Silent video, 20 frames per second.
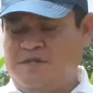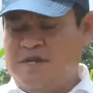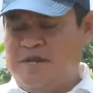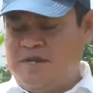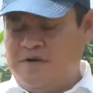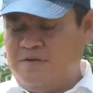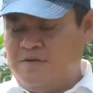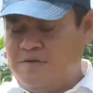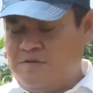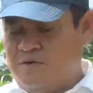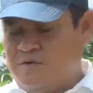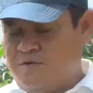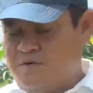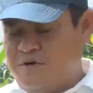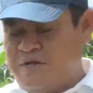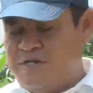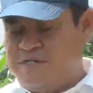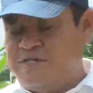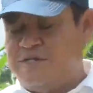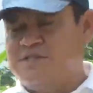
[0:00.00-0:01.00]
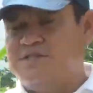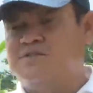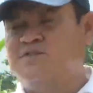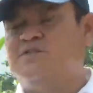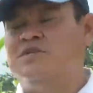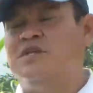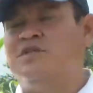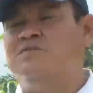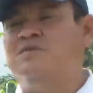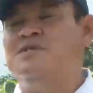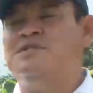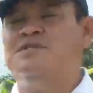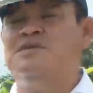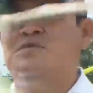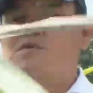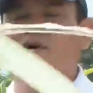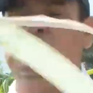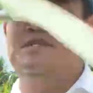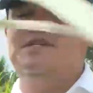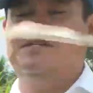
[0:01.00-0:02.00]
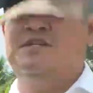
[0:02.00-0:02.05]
yellow coloration. So that means the ones